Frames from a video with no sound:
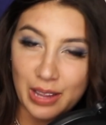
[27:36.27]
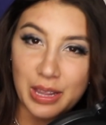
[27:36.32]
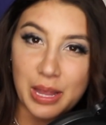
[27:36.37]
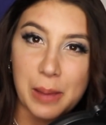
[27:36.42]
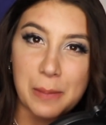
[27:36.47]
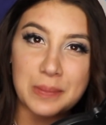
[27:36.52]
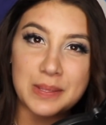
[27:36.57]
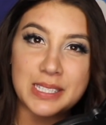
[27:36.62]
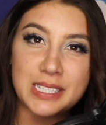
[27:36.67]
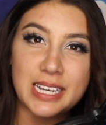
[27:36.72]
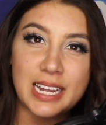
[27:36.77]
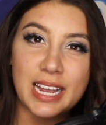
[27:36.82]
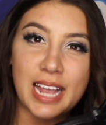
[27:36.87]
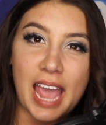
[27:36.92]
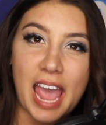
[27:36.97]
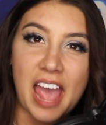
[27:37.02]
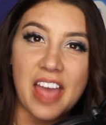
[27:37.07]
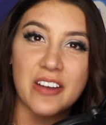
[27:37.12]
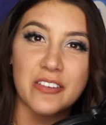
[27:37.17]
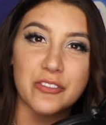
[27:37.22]
have like
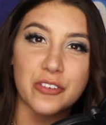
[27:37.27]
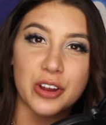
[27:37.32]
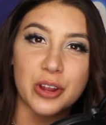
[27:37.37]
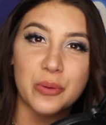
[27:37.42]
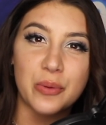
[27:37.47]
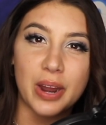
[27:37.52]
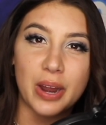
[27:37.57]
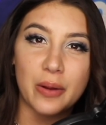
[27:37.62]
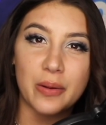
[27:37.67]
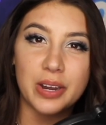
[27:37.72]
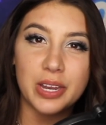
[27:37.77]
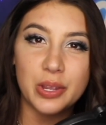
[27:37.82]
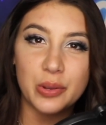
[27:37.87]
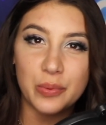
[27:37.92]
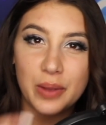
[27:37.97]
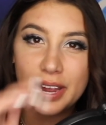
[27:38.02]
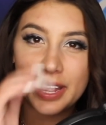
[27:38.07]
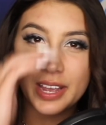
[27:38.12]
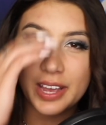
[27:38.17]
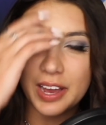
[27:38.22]
lipstick everywhere
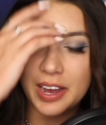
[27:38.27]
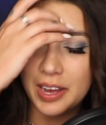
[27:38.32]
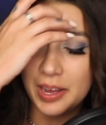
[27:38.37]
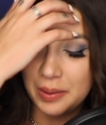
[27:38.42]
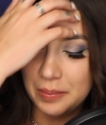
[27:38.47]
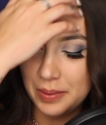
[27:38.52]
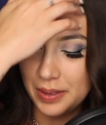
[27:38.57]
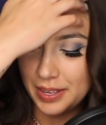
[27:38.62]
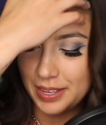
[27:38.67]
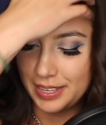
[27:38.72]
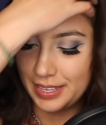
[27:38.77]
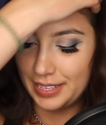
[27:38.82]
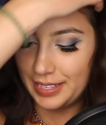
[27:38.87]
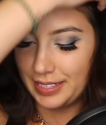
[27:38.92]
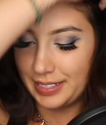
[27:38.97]
when you wake up.